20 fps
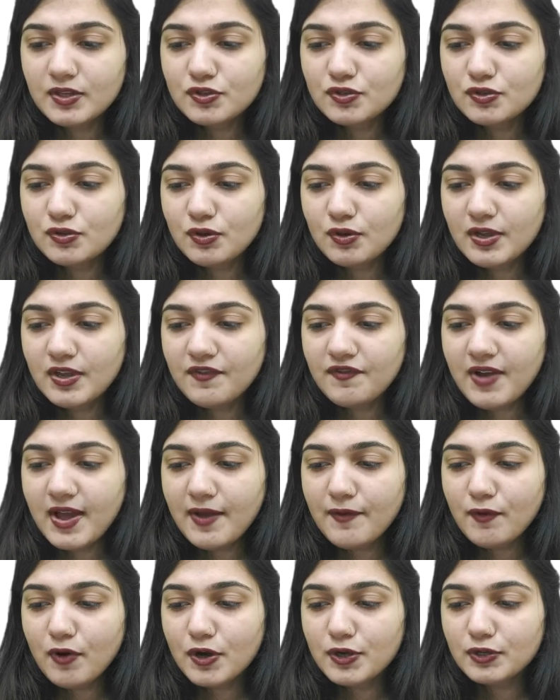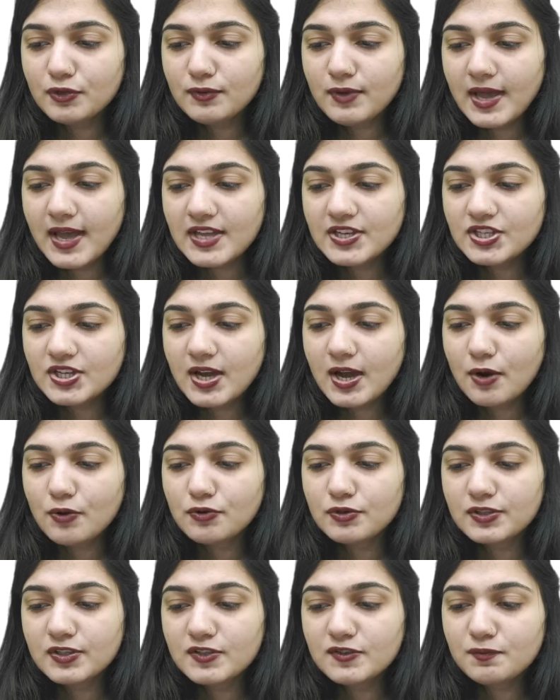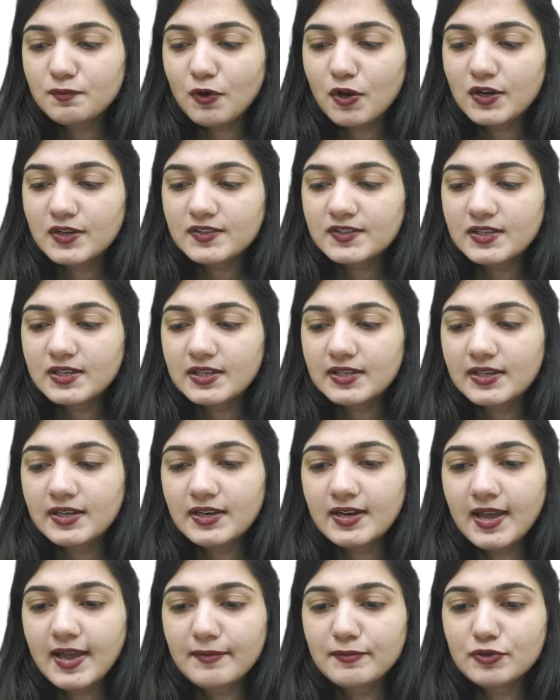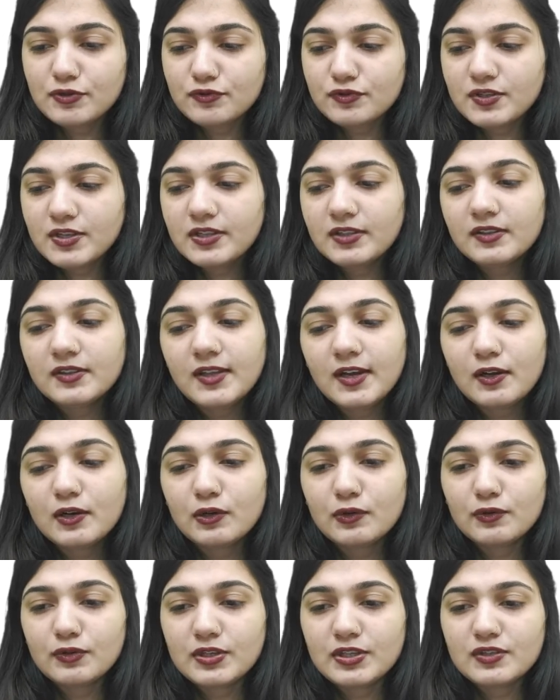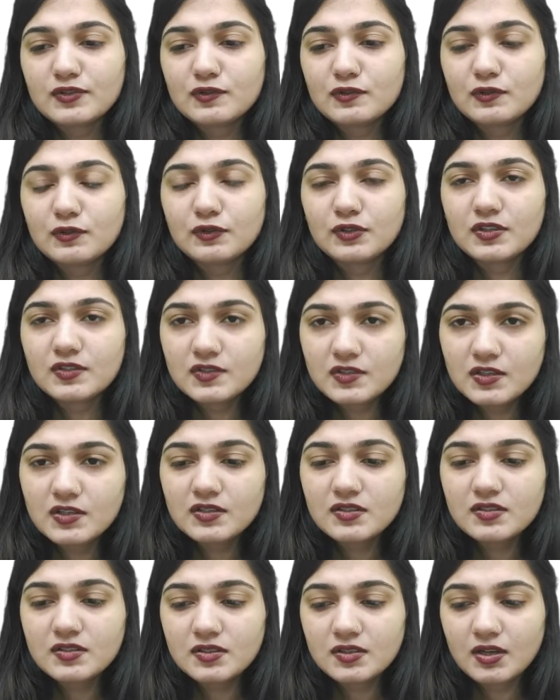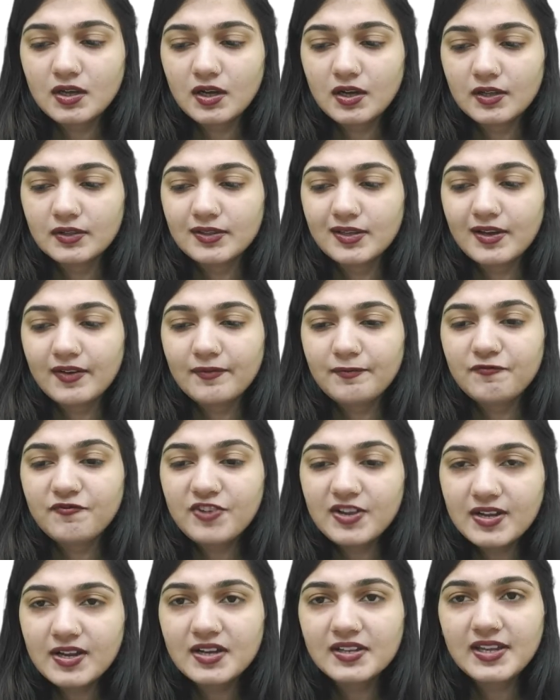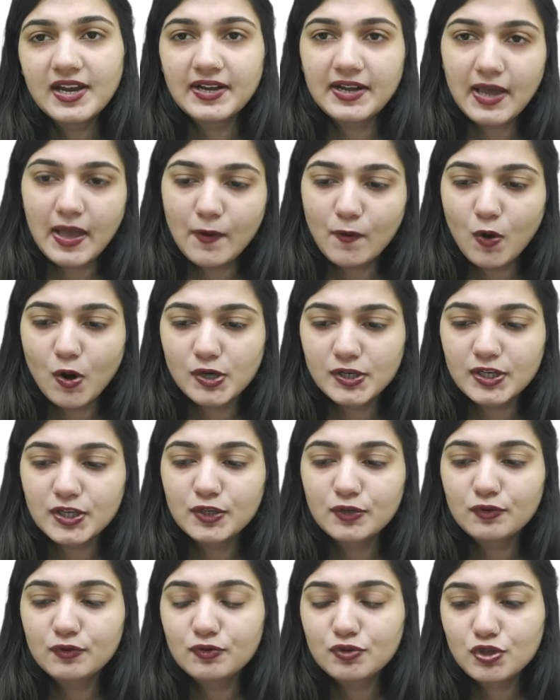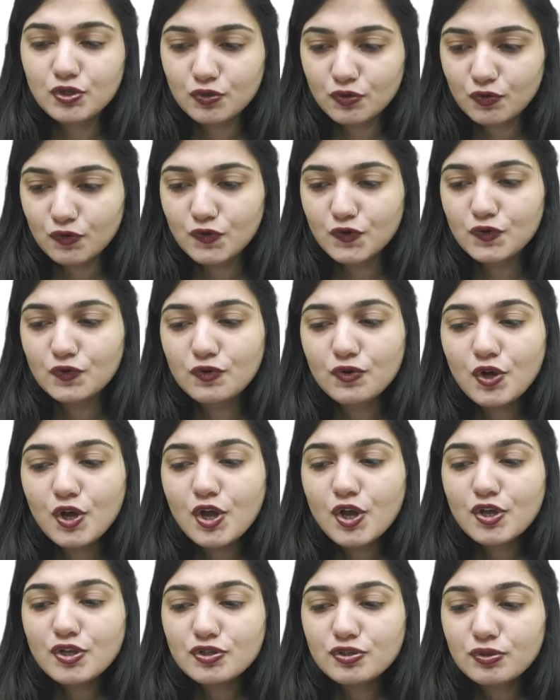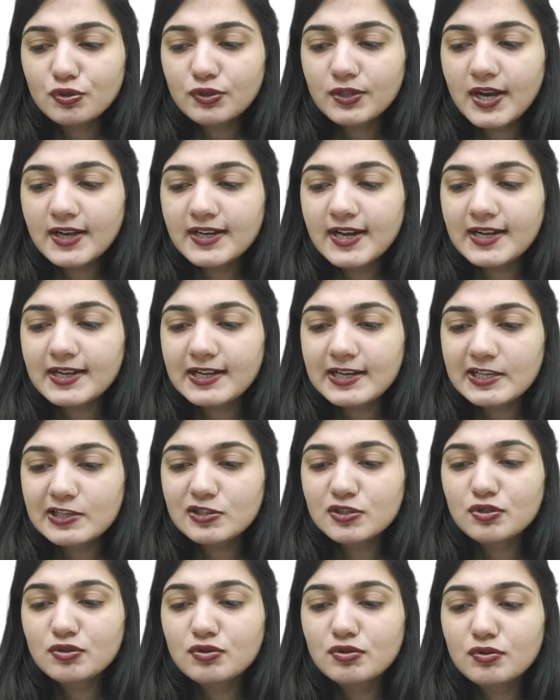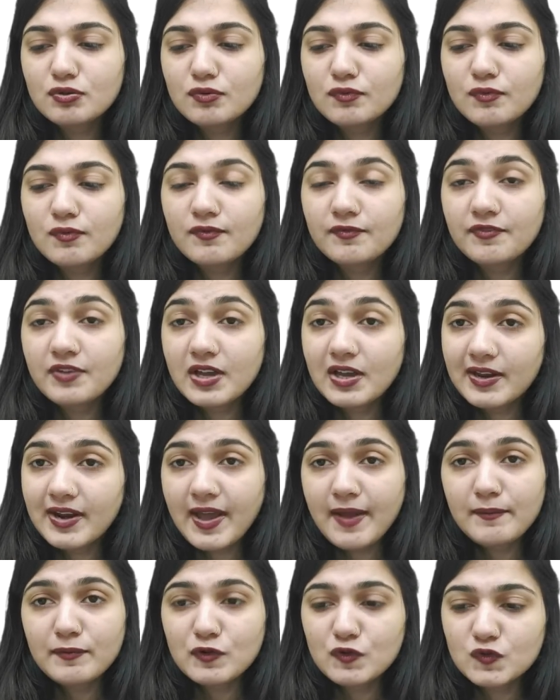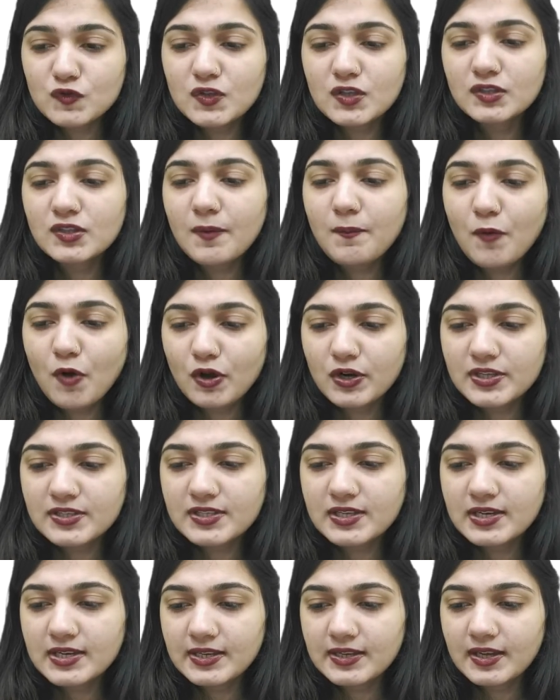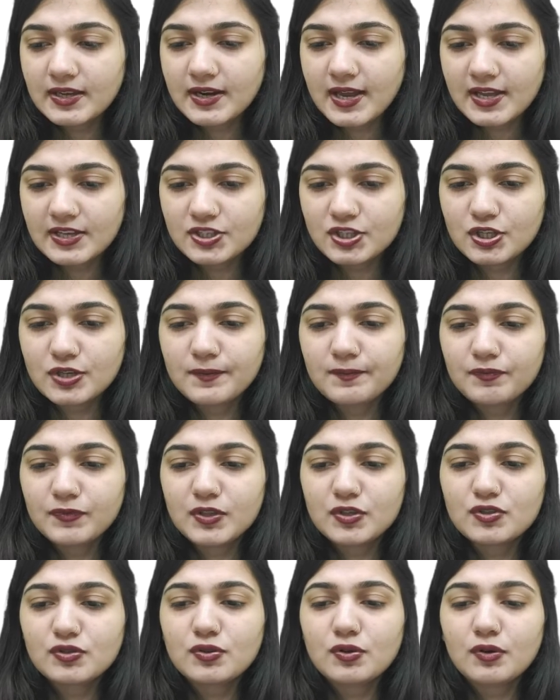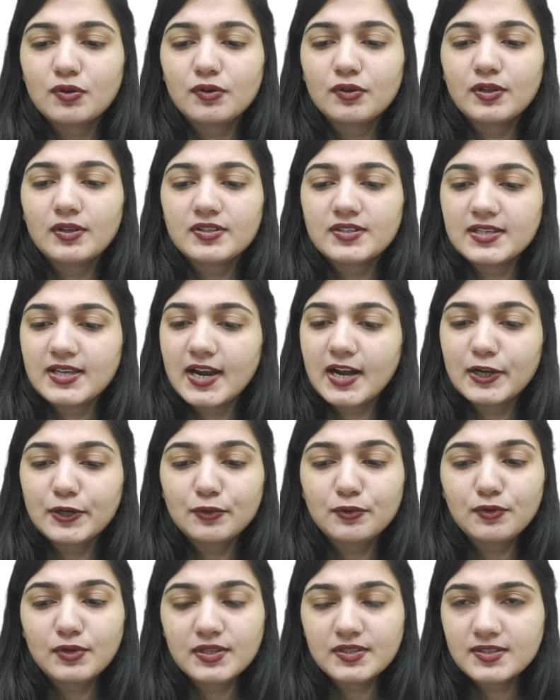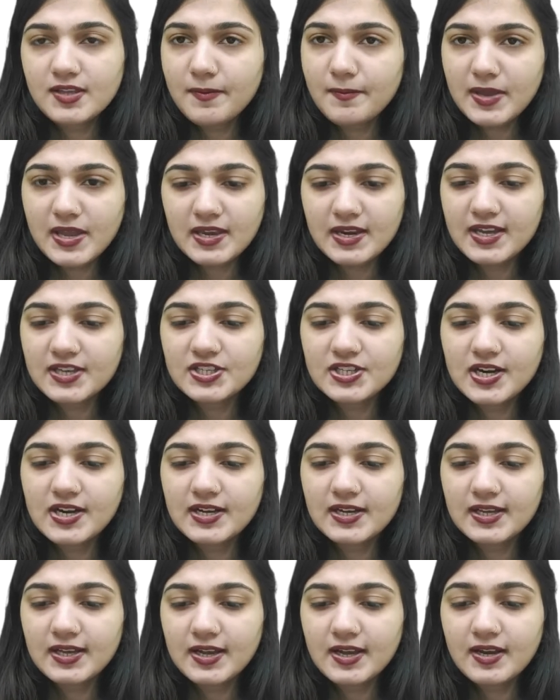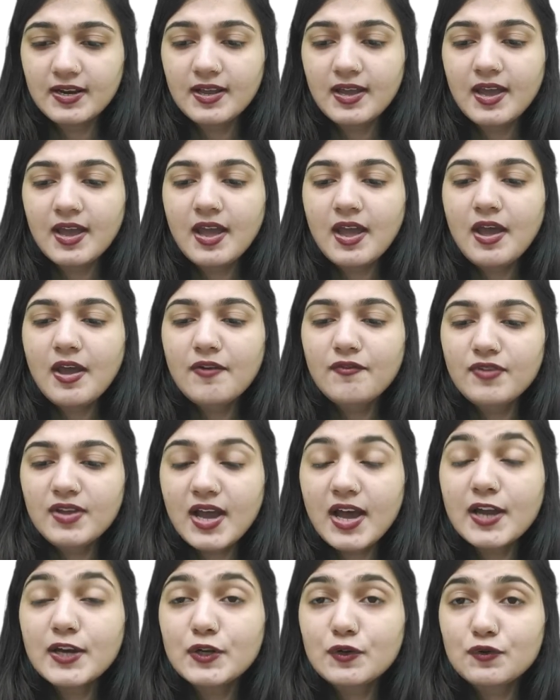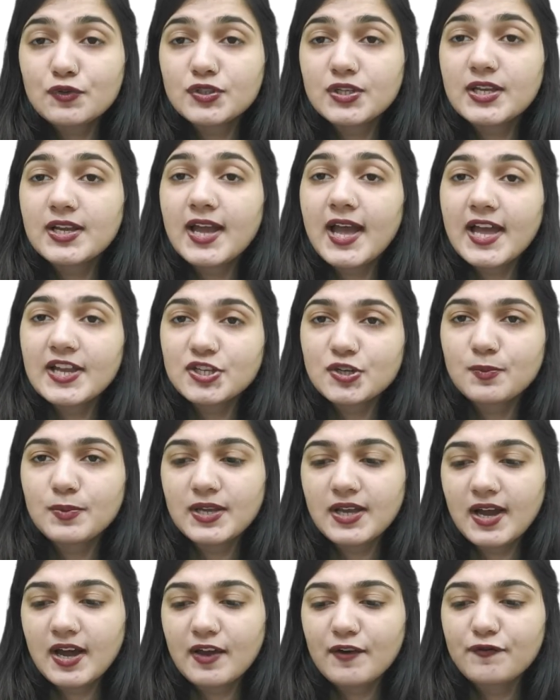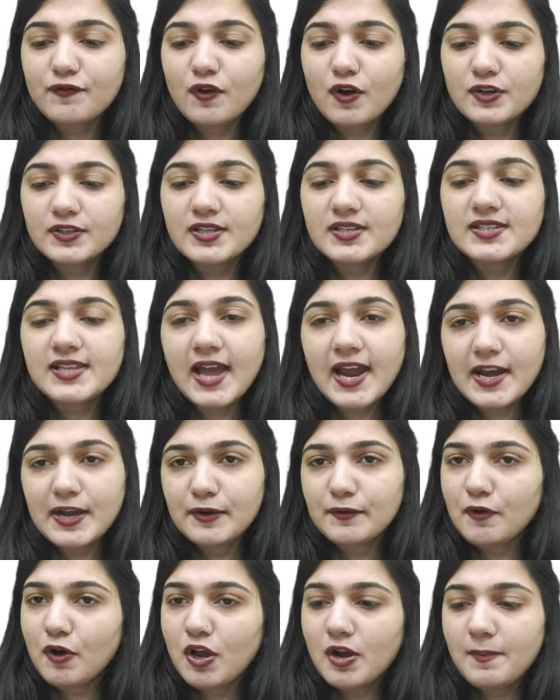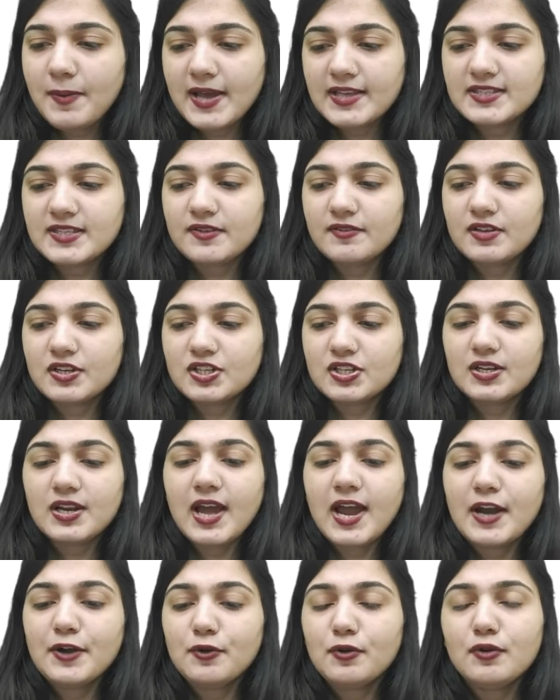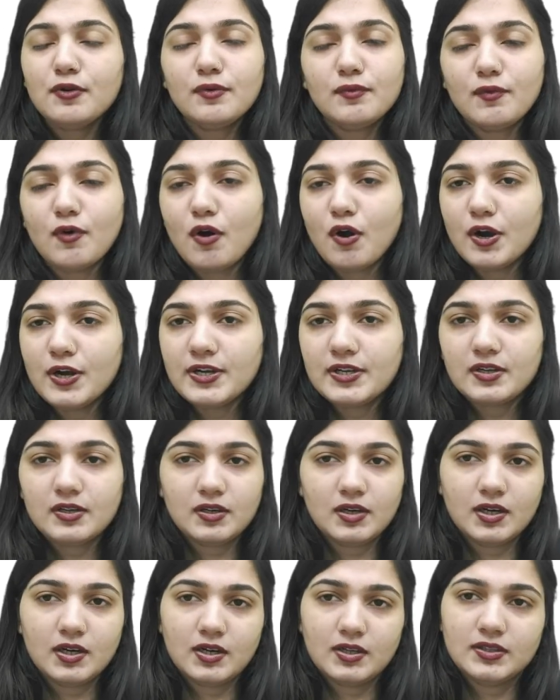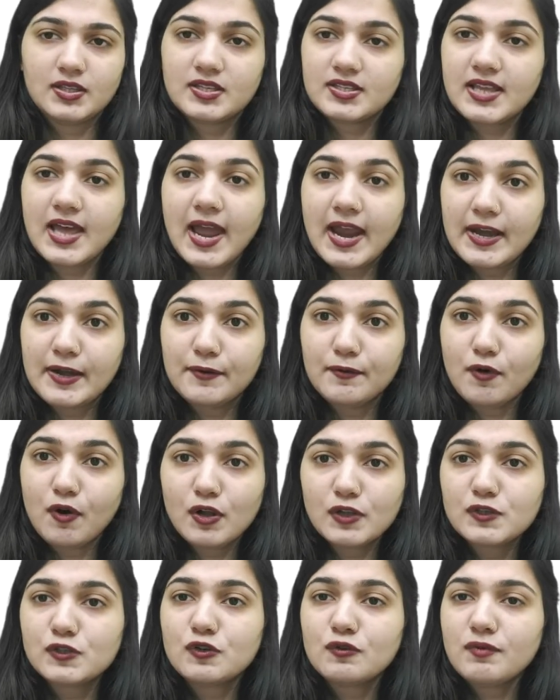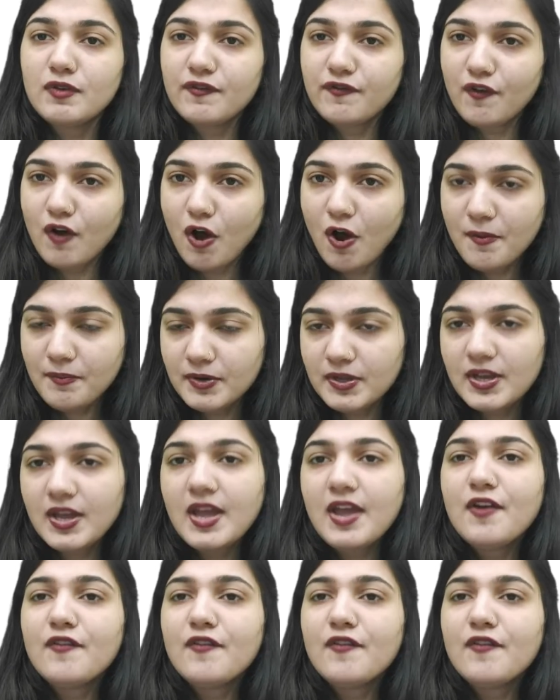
So if I want to etch out this polysilicon, I am using the chlorine. So this is uh, the figure that I wanted to show you so that at least you know where I am using the polysilicon etch. So Cl2 is the main etchant here we are using HBR for the side wall passivation. I don't want uh, the side walls to be formed.